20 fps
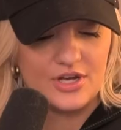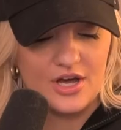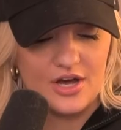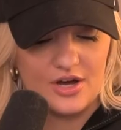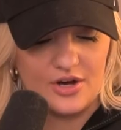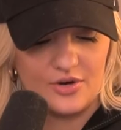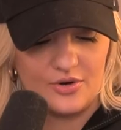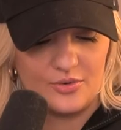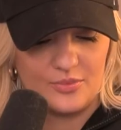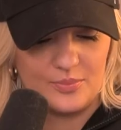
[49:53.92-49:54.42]

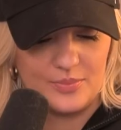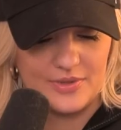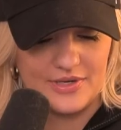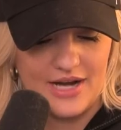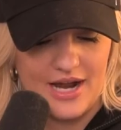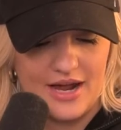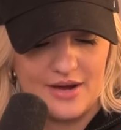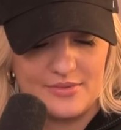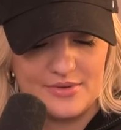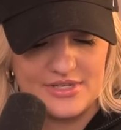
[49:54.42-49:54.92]
No,
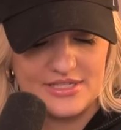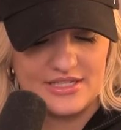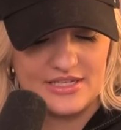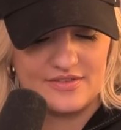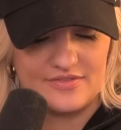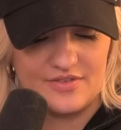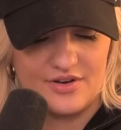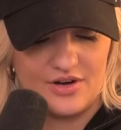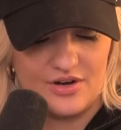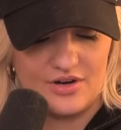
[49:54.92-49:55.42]
but I would
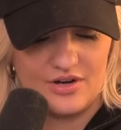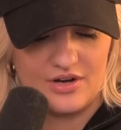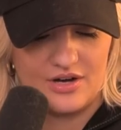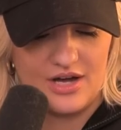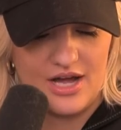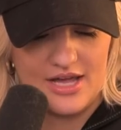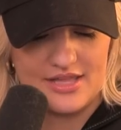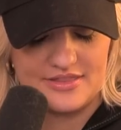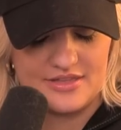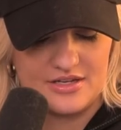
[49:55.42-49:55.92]
give,
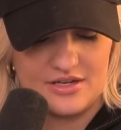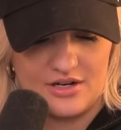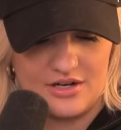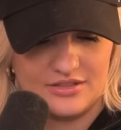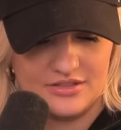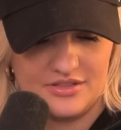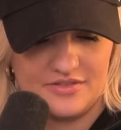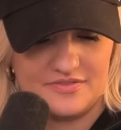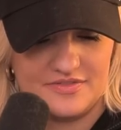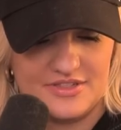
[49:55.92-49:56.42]
I think,
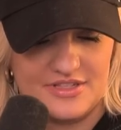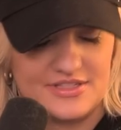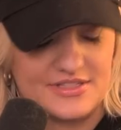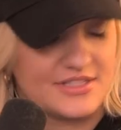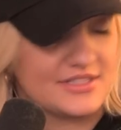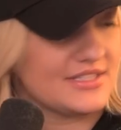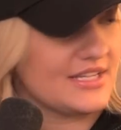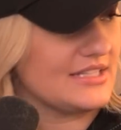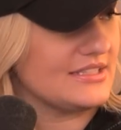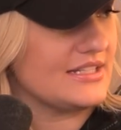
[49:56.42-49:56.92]
all of
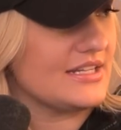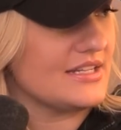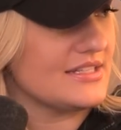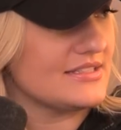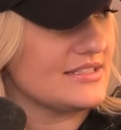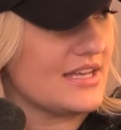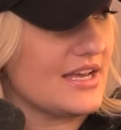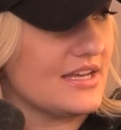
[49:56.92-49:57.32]
these a 10 out of 10.